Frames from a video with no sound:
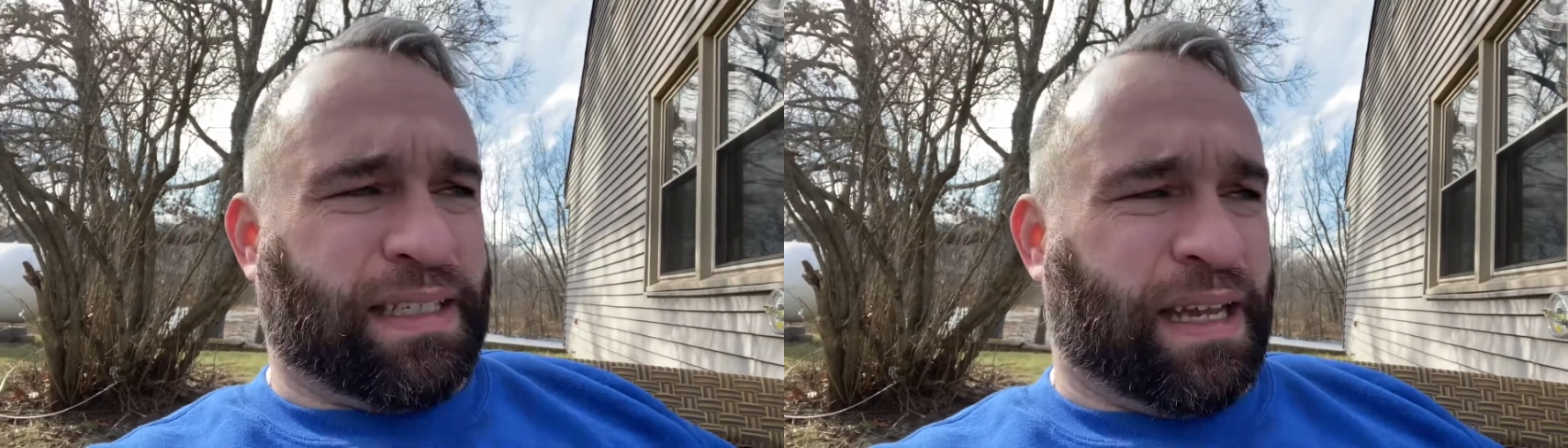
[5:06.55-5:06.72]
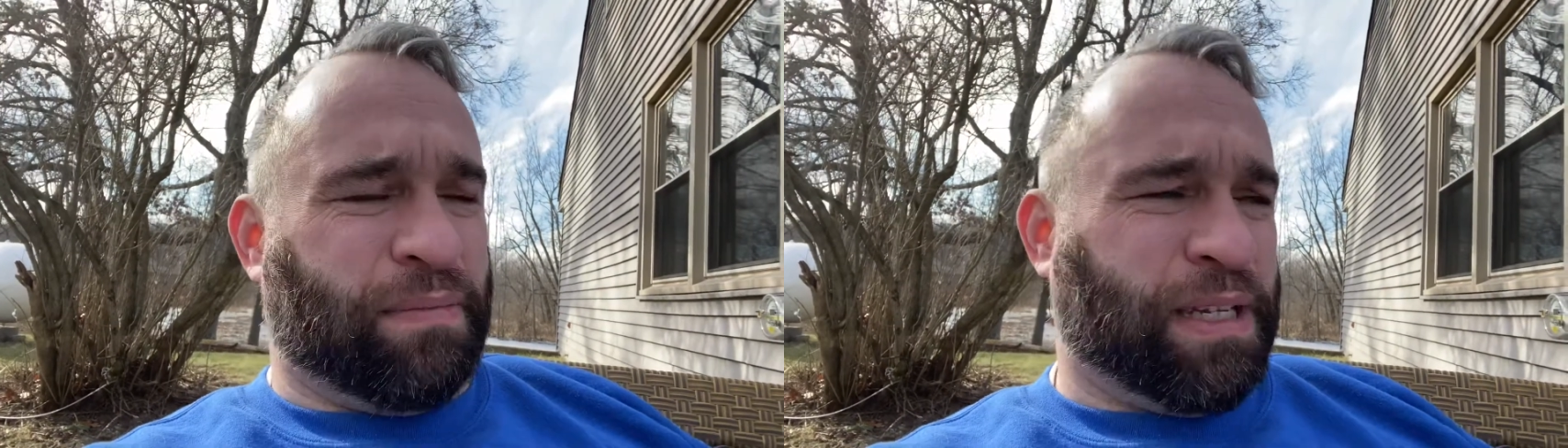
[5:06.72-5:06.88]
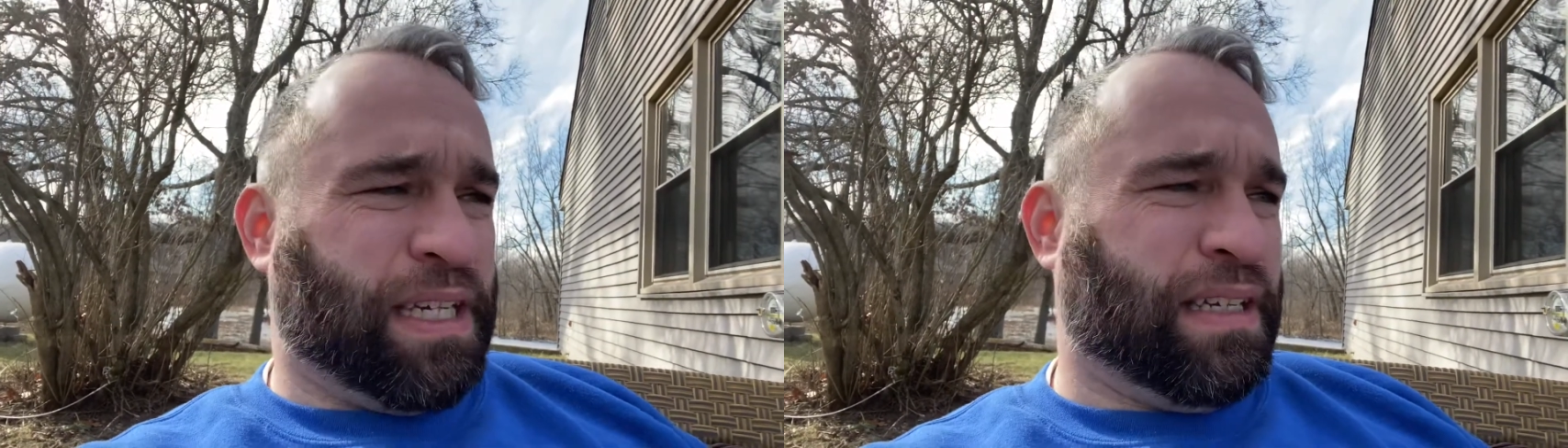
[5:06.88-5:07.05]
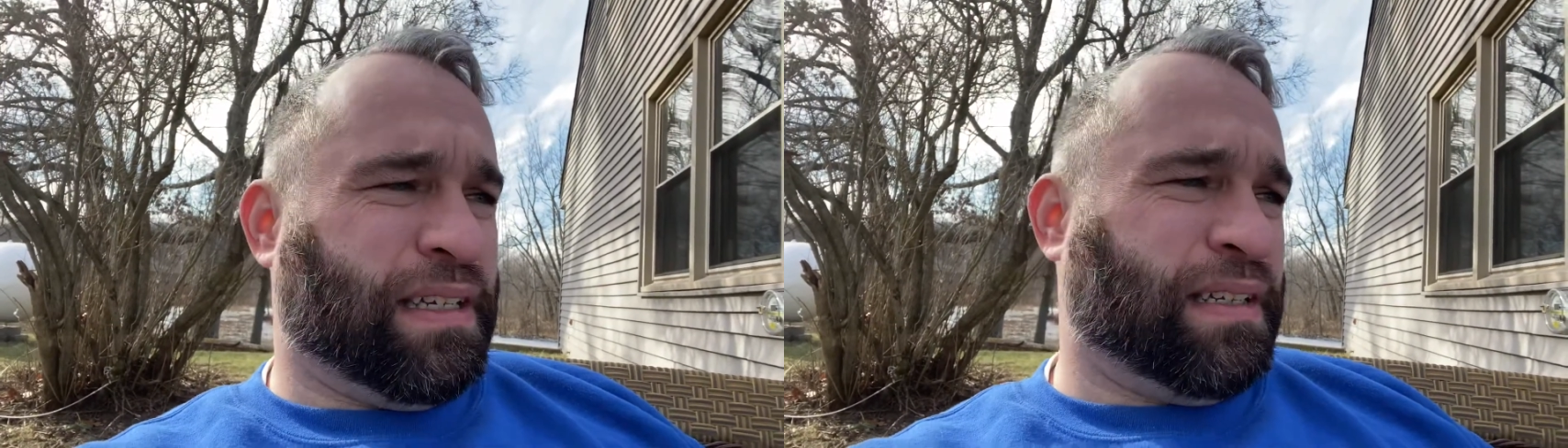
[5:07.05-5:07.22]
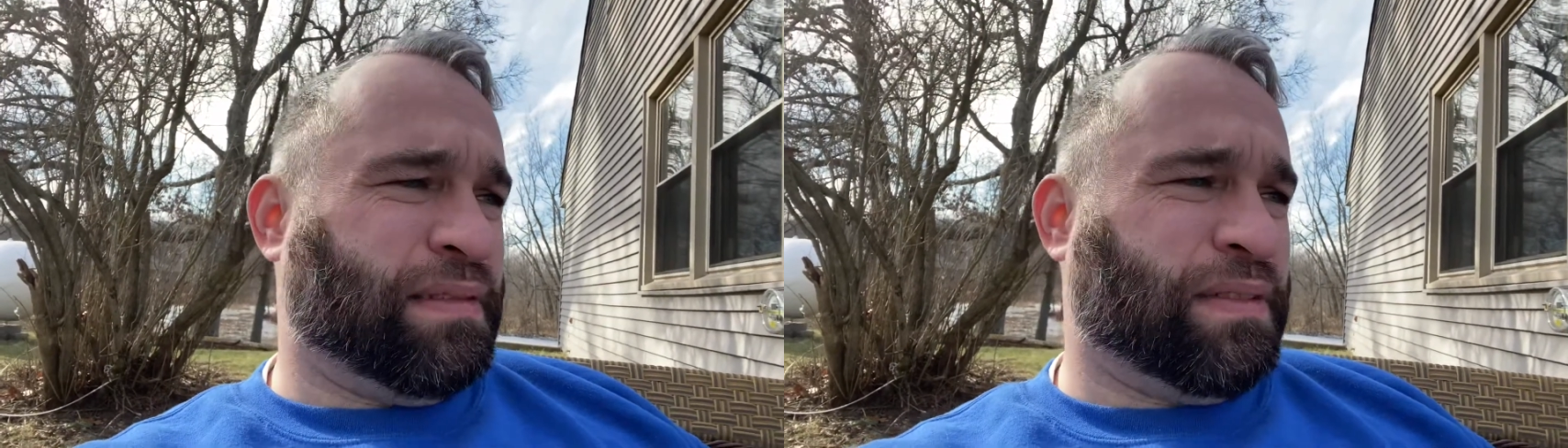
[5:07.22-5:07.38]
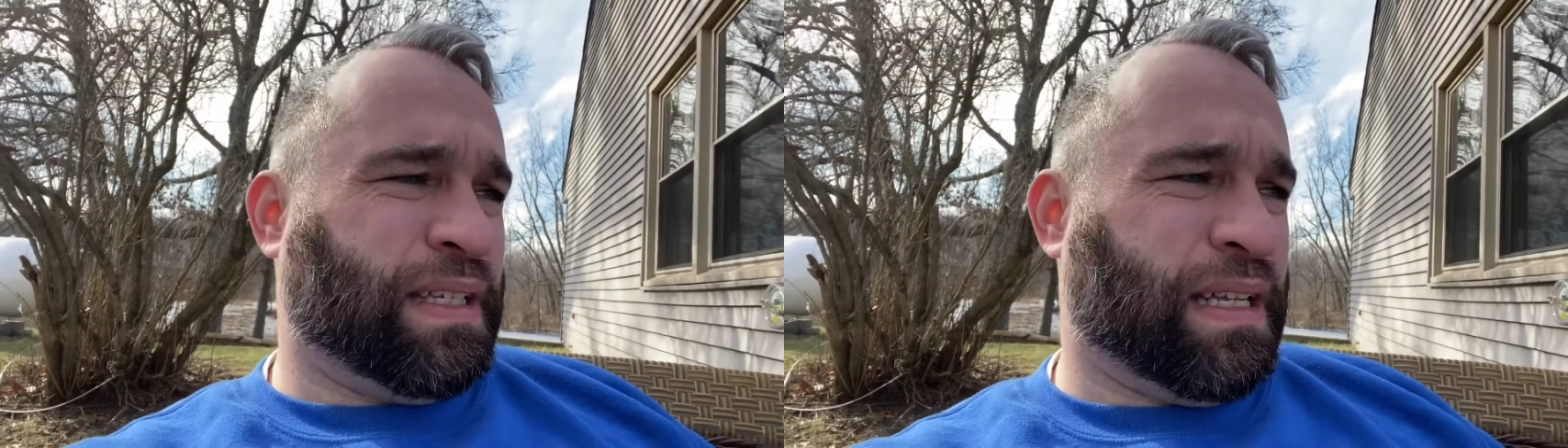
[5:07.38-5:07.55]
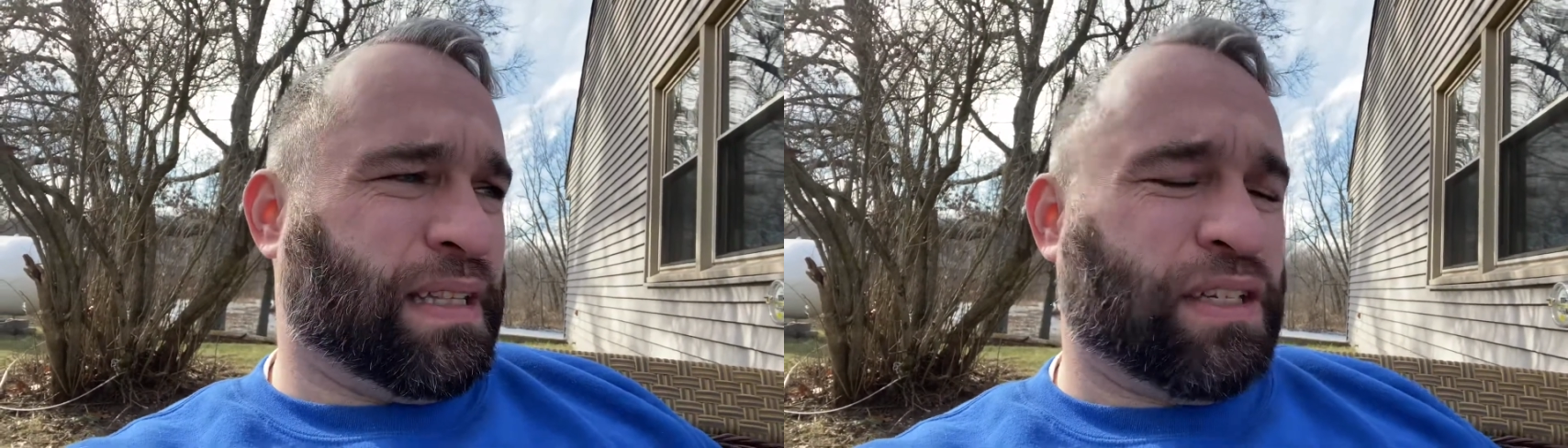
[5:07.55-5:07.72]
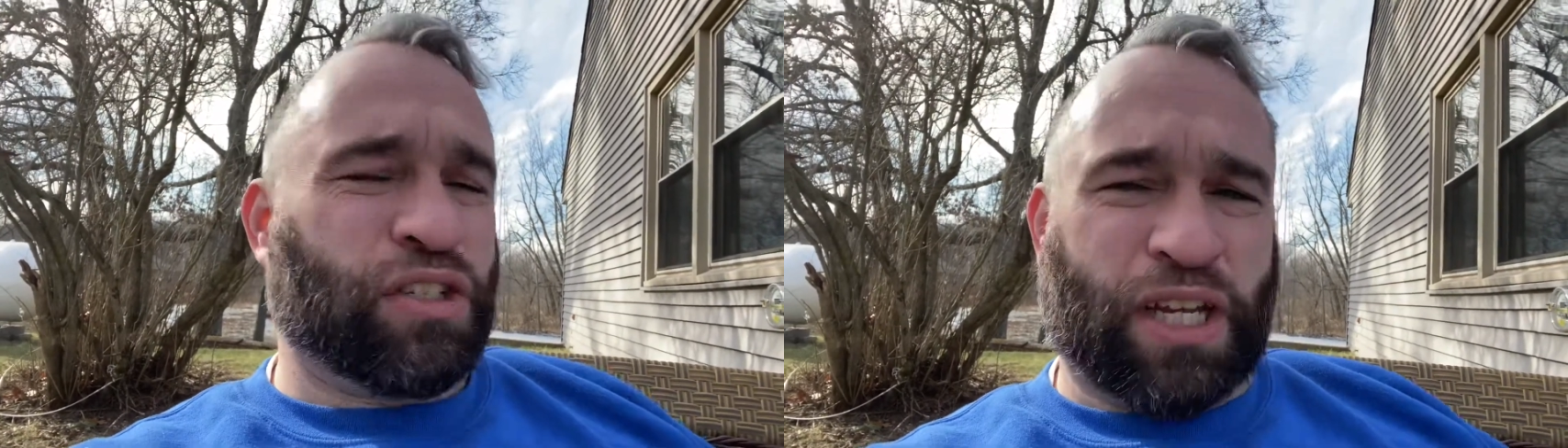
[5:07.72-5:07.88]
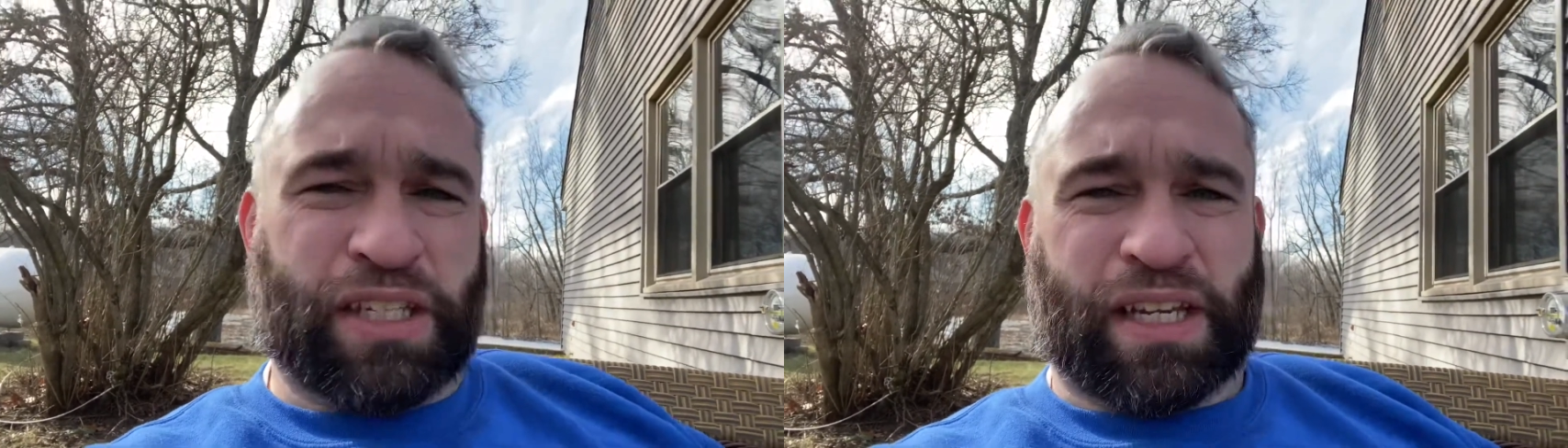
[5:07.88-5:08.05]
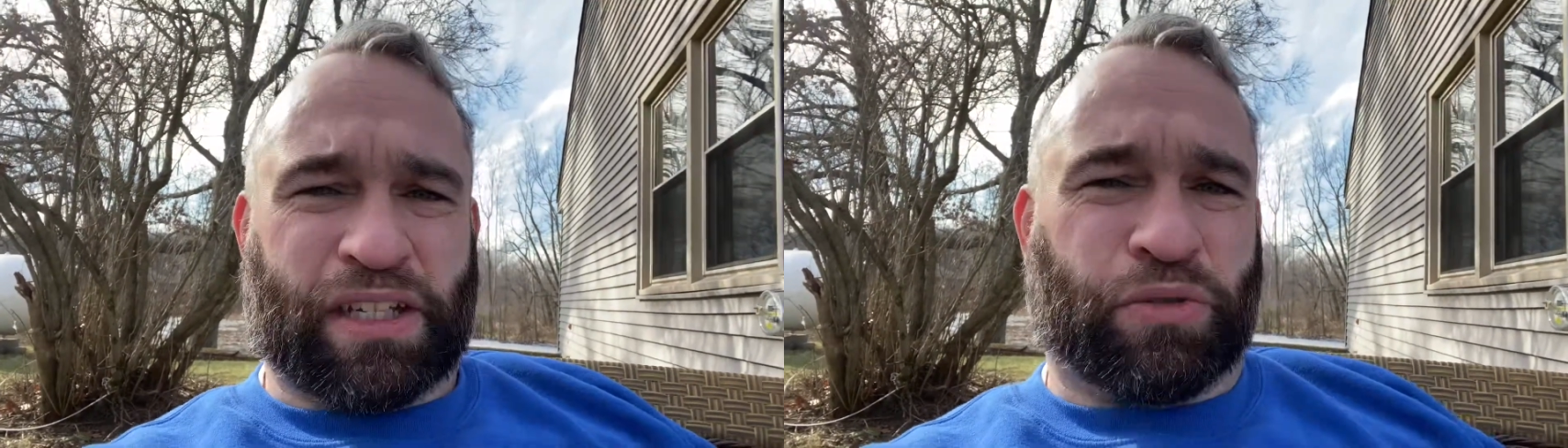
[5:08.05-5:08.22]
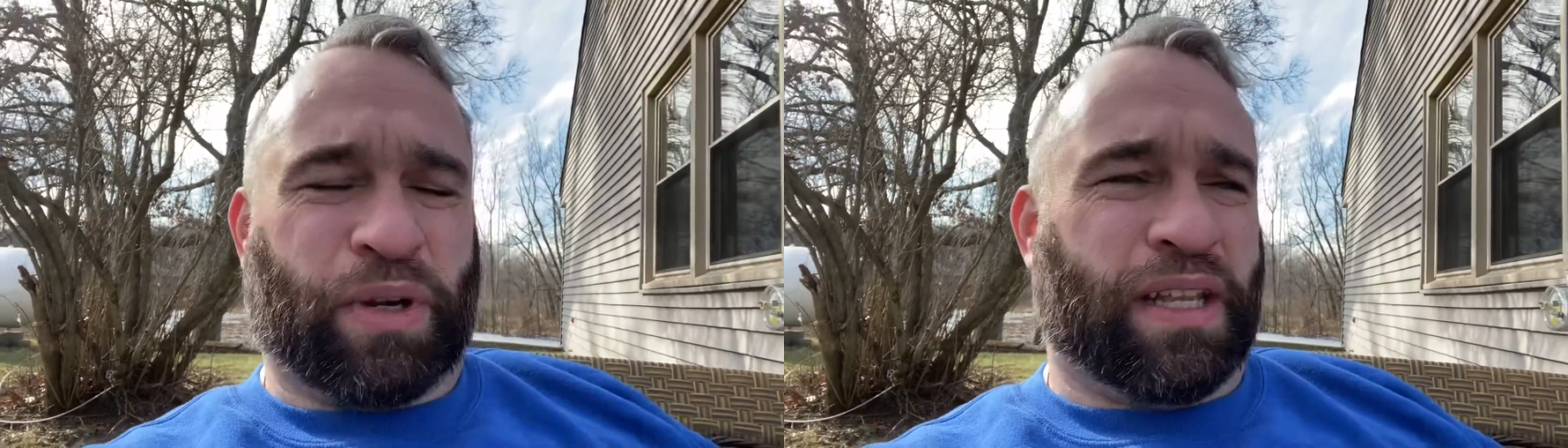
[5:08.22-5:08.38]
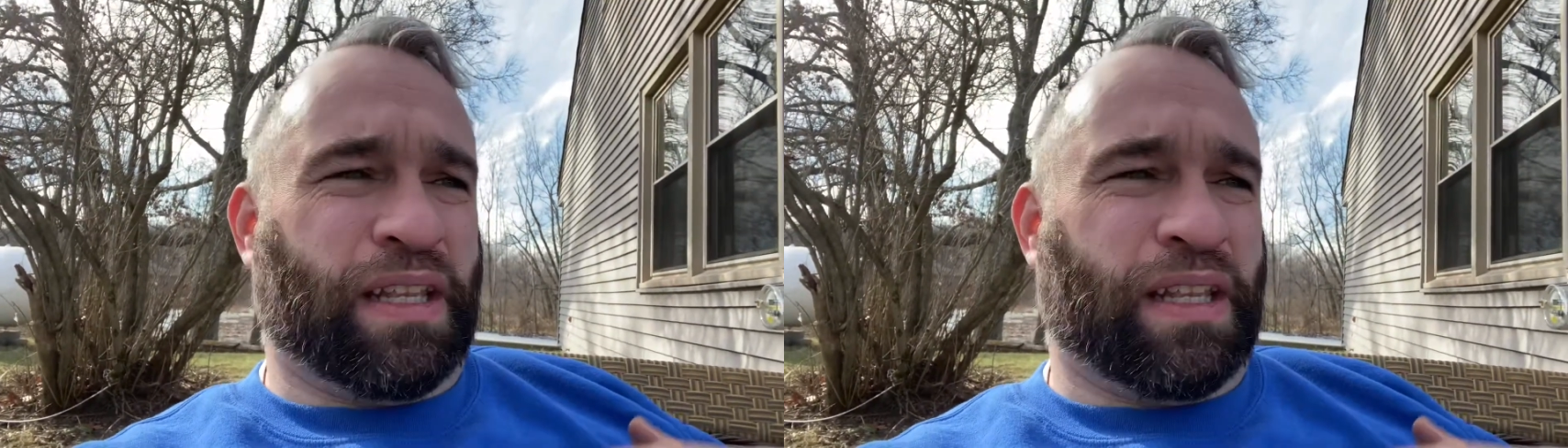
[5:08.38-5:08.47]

got the chest x-ray.